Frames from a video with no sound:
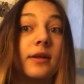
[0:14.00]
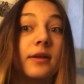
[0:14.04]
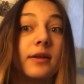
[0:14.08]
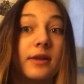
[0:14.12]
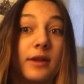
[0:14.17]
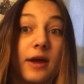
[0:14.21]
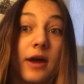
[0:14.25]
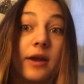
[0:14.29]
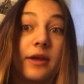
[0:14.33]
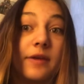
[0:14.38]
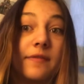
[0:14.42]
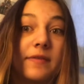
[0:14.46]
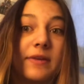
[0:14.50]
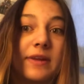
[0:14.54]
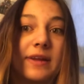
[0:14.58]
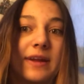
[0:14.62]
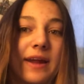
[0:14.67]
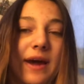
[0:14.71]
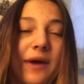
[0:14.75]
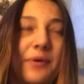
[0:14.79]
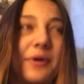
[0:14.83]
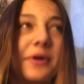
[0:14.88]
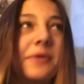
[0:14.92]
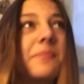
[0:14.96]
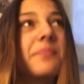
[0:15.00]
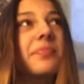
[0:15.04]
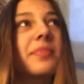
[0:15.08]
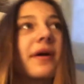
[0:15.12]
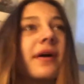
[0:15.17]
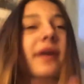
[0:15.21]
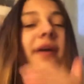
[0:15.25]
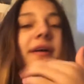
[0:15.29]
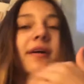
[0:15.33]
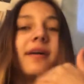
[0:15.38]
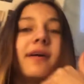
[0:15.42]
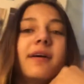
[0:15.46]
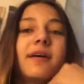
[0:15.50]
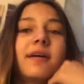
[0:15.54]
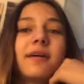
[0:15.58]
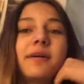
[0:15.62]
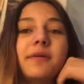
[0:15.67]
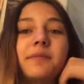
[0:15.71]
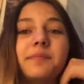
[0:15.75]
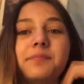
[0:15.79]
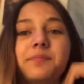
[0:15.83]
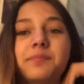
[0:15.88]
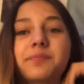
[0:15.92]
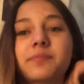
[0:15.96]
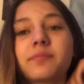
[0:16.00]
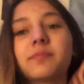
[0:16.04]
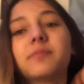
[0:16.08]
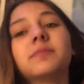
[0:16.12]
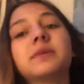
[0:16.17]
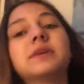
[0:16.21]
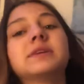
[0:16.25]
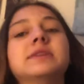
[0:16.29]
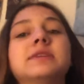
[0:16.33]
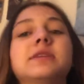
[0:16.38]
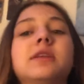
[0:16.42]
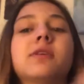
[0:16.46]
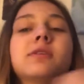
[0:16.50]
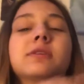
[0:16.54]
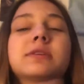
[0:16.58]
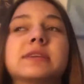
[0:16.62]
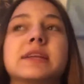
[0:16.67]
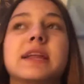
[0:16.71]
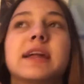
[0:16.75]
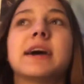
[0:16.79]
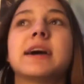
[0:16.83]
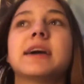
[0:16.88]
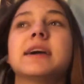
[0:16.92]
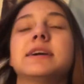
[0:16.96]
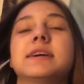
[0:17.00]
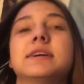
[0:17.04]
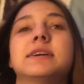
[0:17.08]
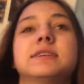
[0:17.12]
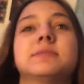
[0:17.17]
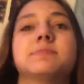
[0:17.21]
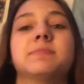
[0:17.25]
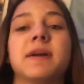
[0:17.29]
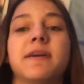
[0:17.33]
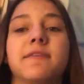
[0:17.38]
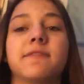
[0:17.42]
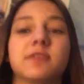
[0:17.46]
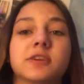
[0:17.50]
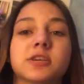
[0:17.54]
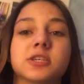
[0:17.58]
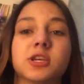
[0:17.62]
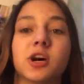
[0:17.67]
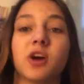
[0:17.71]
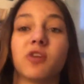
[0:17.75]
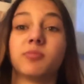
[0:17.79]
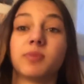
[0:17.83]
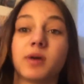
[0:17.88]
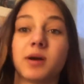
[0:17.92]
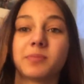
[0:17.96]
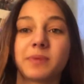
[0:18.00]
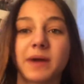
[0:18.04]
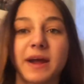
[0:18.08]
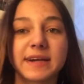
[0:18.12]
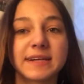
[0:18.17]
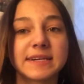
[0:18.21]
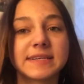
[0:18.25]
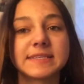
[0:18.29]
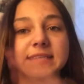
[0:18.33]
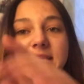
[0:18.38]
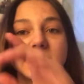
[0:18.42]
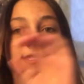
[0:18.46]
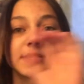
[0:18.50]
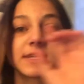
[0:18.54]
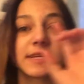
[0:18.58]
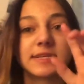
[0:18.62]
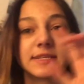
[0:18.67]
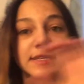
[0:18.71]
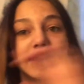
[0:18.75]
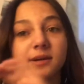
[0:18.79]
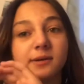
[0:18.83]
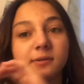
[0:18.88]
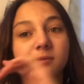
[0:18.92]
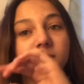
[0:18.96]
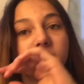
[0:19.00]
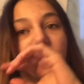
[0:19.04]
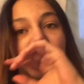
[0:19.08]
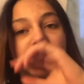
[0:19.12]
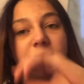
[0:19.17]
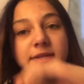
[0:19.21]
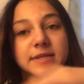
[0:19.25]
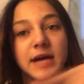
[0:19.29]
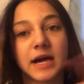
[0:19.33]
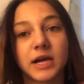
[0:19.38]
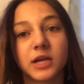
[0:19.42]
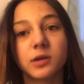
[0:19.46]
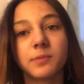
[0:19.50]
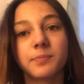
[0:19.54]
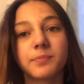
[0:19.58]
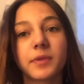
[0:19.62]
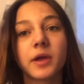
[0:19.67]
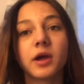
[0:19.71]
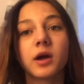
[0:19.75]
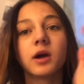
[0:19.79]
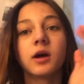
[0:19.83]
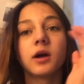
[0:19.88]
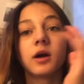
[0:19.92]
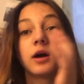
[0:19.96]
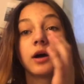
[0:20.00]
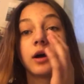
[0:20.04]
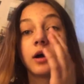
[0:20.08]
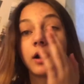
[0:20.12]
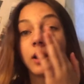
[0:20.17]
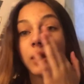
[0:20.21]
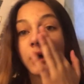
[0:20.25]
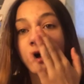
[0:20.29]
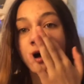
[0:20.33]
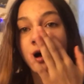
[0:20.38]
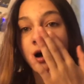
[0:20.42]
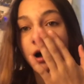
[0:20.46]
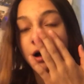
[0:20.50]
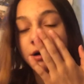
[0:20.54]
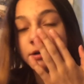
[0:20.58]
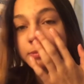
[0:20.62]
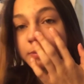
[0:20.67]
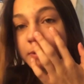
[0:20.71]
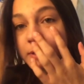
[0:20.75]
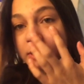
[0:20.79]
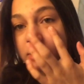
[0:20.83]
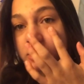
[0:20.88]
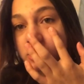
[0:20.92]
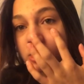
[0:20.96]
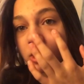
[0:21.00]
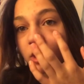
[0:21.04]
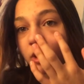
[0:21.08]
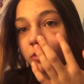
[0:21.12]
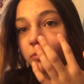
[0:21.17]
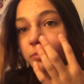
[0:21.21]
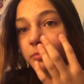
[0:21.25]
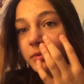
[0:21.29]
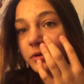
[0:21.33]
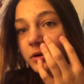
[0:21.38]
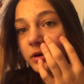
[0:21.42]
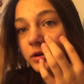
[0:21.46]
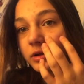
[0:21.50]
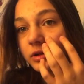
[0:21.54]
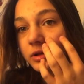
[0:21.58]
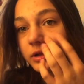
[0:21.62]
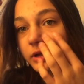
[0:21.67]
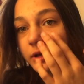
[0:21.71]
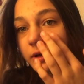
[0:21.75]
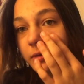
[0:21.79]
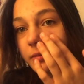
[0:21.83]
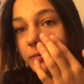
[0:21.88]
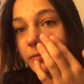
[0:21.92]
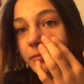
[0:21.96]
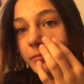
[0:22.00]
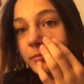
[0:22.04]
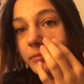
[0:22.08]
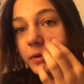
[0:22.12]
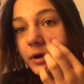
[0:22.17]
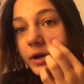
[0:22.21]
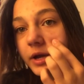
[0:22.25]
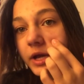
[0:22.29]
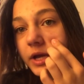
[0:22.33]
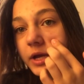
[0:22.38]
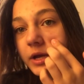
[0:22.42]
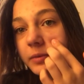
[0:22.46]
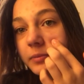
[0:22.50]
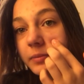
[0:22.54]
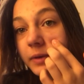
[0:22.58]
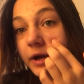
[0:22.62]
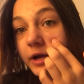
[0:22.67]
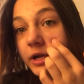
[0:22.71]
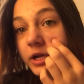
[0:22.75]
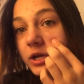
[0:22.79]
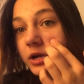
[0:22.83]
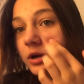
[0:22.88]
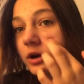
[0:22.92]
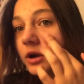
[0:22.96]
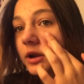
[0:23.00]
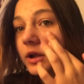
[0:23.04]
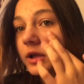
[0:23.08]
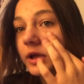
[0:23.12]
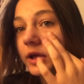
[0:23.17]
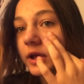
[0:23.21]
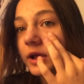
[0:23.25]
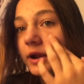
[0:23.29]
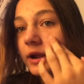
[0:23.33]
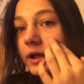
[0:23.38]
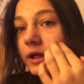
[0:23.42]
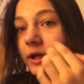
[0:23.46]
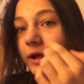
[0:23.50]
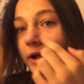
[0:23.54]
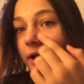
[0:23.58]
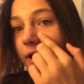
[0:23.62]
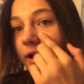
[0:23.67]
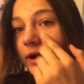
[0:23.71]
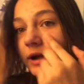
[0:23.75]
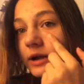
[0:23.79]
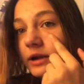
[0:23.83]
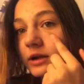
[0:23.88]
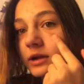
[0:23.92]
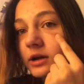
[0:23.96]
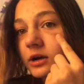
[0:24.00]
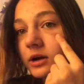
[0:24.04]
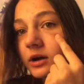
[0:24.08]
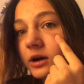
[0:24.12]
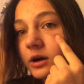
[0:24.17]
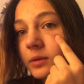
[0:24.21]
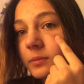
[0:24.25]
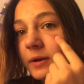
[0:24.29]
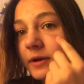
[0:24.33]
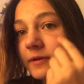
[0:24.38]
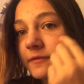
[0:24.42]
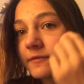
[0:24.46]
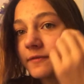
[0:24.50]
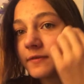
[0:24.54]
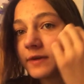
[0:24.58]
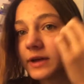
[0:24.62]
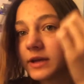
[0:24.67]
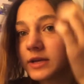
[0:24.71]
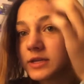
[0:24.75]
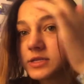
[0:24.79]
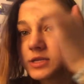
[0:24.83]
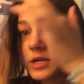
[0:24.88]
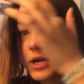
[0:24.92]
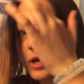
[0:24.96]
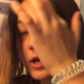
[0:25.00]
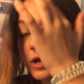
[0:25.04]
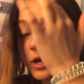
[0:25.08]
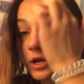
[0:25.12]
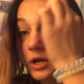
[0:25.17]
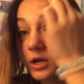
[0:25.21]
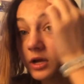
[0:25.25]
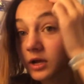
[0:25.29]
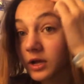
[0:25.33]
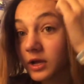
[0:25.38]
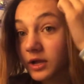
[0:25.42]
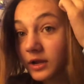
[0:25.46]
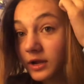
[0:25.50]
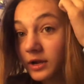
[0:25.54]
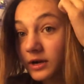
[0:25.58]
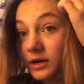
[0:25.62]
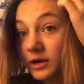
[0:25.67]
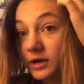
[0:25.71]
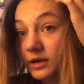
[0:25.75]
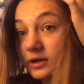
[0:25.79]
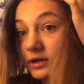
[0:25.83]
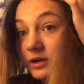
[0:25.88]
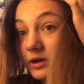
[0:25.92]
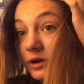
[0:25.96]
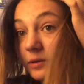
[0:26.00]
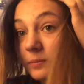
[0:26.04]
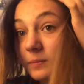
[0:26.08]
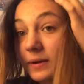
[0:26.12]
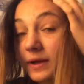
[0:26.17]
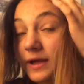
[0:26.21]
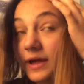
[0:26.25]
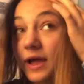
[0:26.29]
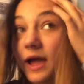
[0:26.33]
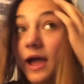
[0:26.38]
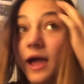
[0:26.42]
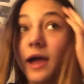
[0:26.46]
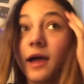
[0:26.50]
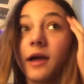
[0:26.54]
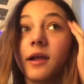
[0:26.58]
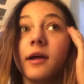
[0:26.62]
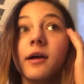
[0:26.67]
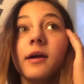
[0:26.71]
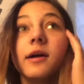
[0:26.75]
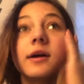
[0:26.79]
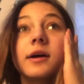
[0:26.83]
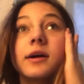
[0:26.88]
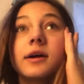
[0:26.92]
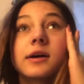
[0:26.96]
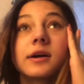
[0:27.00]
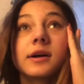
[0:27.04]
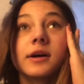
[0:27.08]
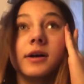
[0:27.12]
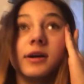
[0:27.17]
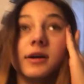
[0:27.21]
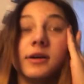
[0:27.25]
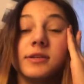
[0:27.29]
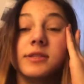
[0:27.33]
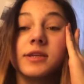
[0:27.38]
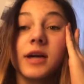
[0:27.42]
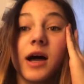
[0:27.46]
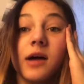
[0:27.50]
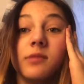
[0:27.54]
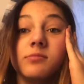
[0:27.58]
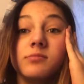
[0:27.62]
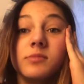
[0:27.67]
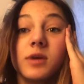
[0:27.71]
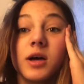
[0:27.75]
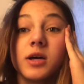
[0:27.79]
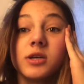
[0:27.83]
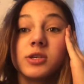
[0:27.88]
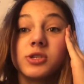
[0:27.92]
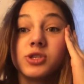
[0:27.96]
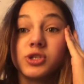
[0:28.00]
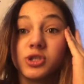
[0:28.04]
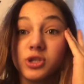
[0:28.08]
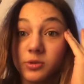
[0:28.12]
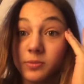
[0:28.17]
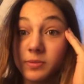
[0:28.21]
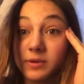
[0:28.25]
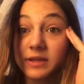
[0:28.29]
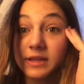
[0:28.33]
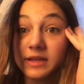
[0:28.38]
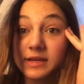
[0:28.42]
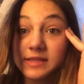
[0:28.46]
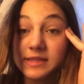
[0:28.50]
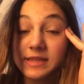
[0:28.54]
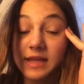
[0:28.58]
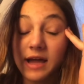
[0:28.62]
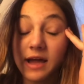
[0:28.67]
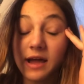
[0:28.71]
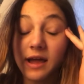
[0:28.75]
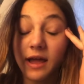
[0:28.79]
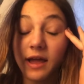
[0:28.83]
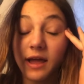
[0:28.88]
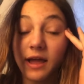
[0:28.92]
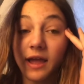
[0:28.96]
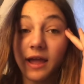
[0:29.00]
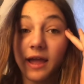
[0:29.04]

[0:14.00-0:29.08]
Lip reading: not even an hour, but no, today is my first softball practice, as you can tell by the title. I was playing softball in my backyard, and I got a cut on my face, and I got a cut on my head, because I'm stupid like that,